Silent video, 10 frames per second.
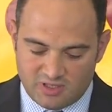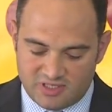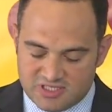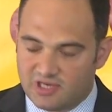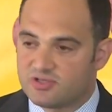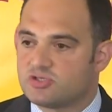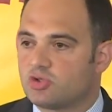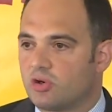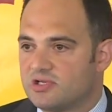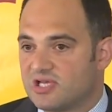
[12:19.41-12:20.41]
These are the
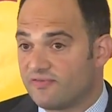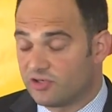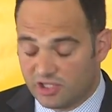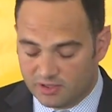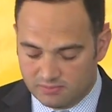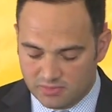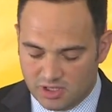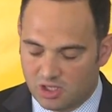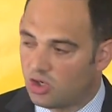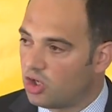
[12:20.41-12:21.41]
stories I've heard,
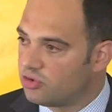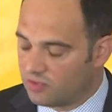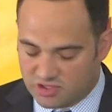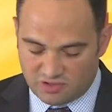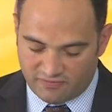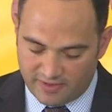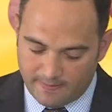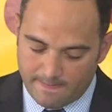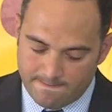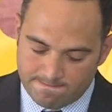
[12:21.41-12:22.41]
hundreds of them,